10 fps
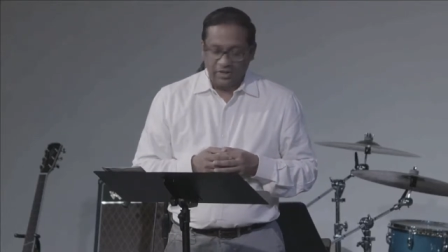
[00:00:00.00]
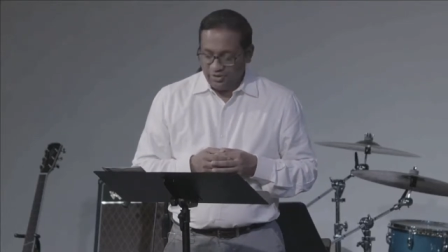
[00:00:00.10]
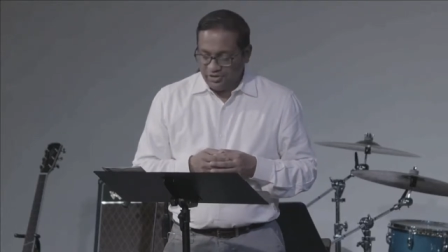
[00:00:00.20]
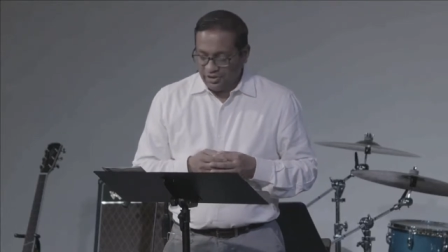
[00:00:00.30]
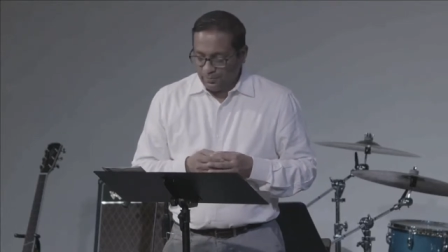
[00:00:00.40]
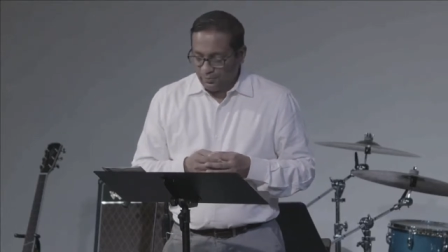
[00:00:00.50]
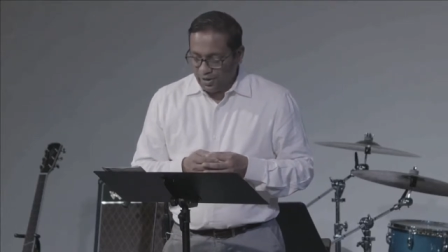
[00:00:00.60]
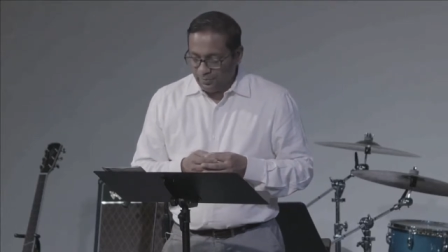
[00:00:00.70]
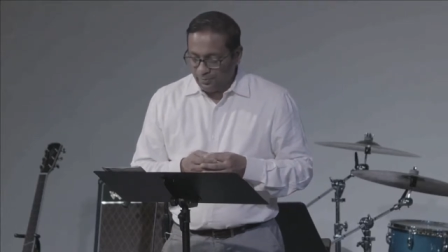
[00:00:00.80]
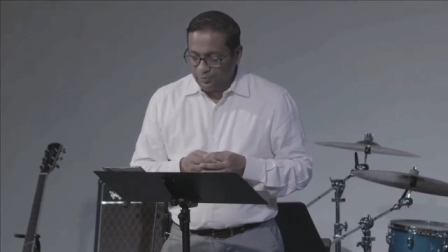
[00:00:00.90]
You see, the
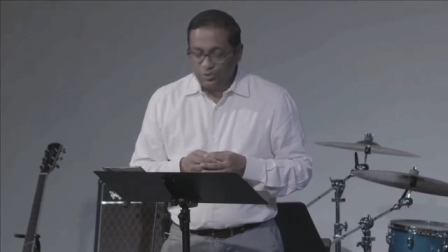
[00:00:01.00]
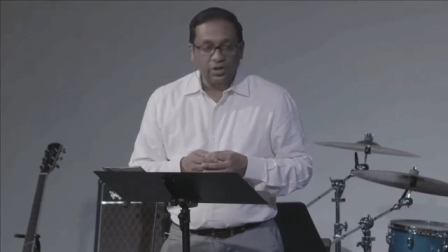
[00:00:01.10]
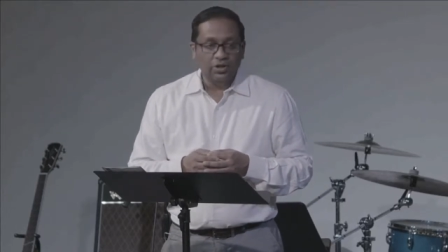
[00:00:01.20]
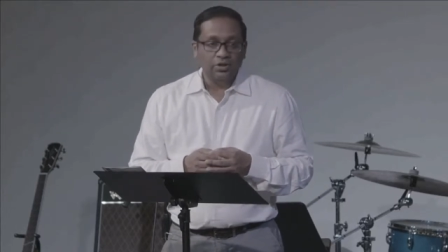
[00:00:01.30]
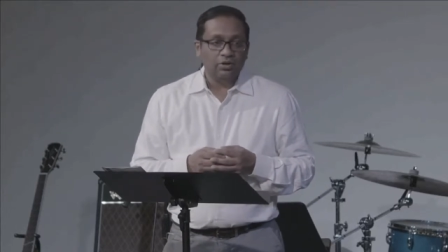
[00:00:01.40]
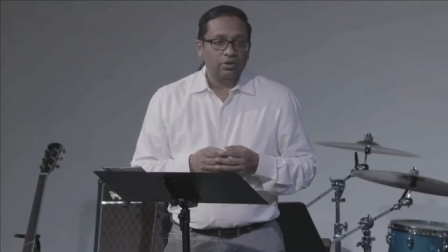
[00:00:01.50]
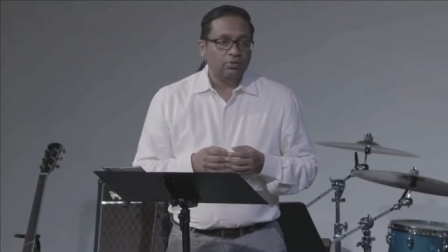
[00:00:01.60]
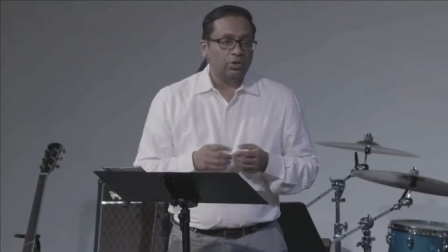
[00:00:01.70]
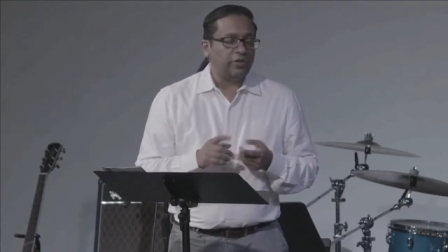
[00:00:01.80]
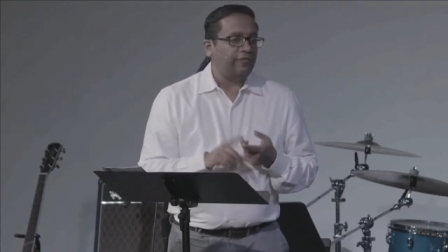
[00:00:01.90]
problems
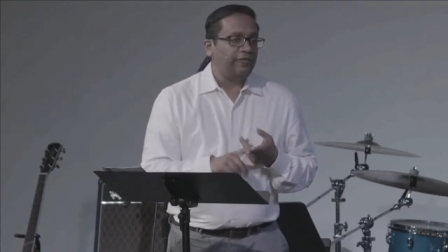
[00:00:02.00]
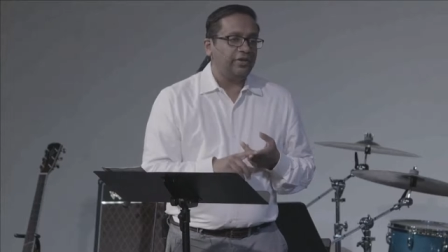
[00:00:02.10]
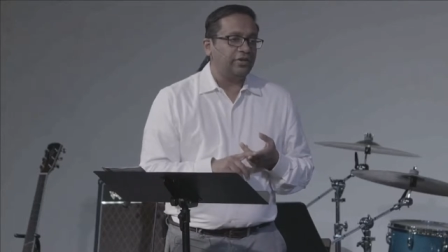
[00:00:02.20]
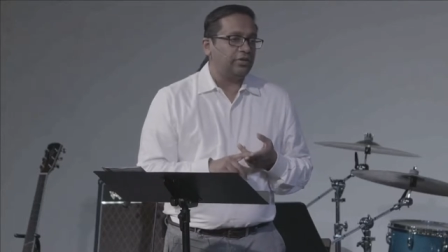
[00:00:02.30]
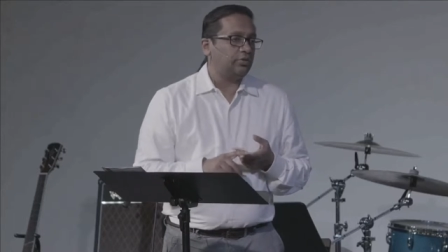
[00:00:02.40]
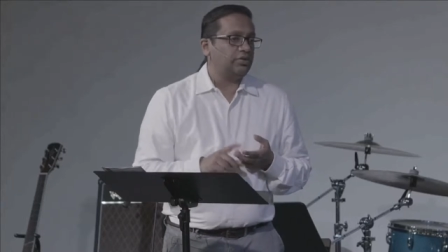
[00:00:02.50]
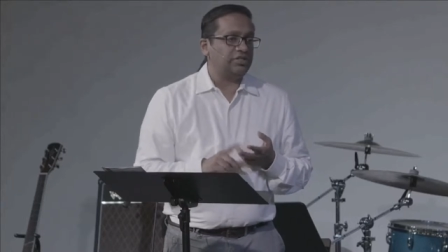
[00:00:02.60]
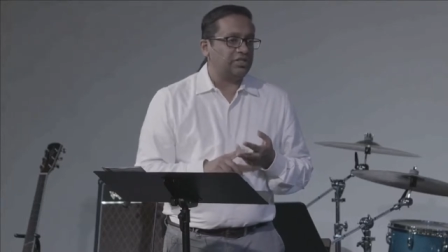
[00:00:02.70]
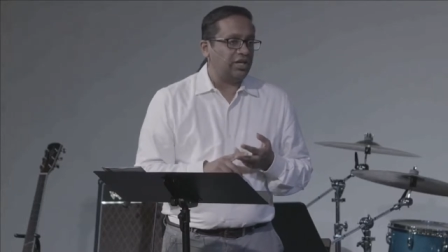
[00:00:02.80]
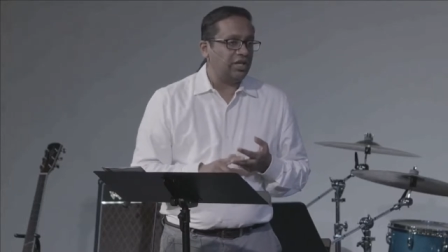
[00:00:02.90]
with fear, with
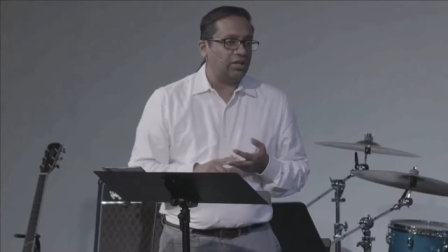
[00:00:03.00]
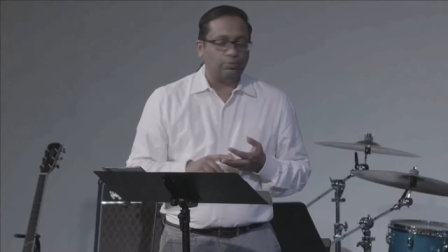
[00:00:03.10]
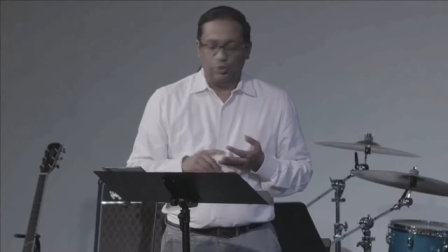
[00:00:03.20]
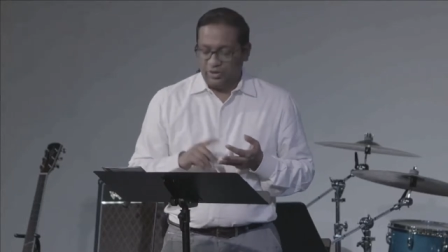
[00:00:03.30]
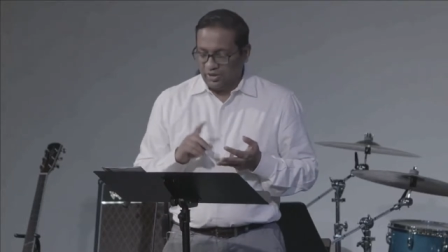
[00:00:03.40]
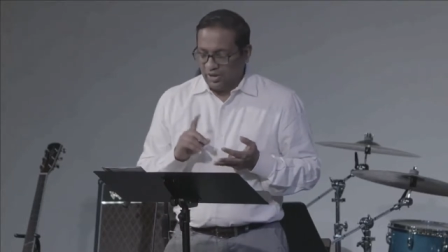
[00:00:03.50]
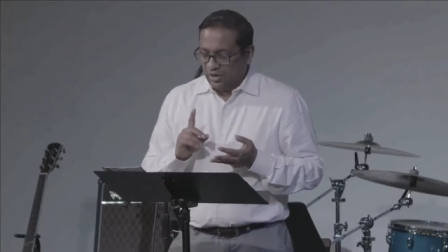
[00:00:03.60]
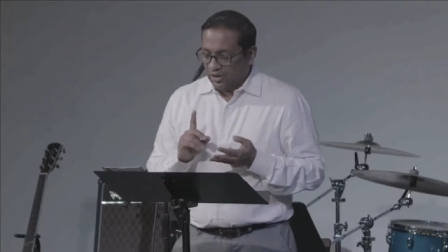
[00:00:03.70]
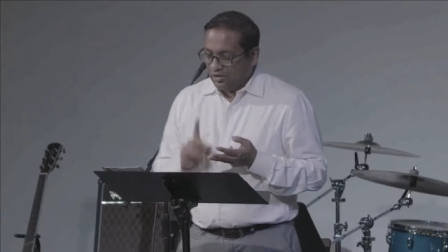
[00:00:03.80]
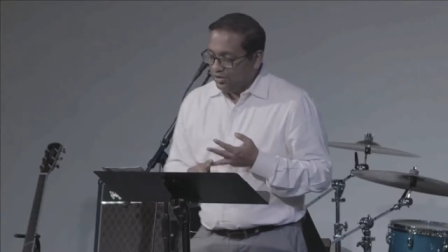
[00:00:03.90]
shame, with
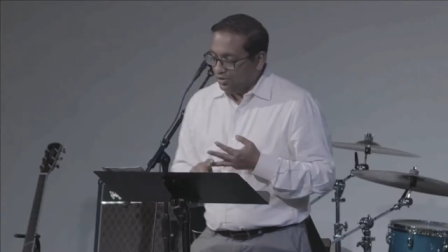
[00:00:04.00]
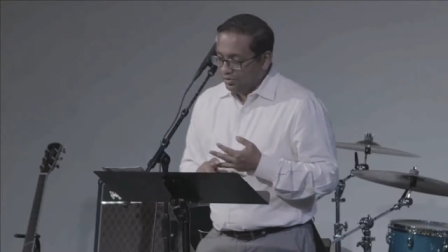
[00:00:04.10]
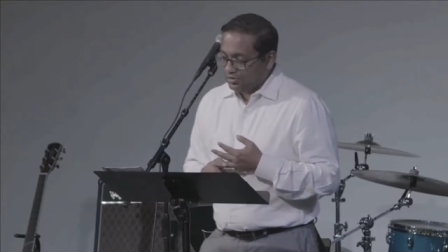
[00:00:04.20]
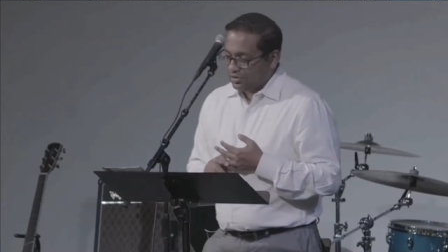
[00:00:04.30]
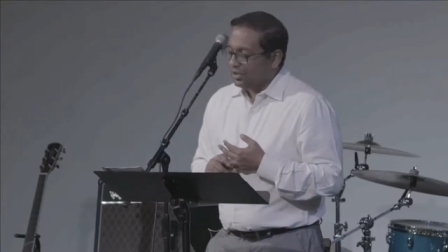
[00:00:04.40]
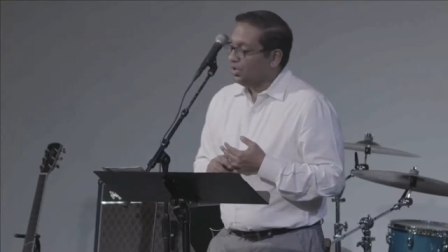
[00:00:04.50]
guilt,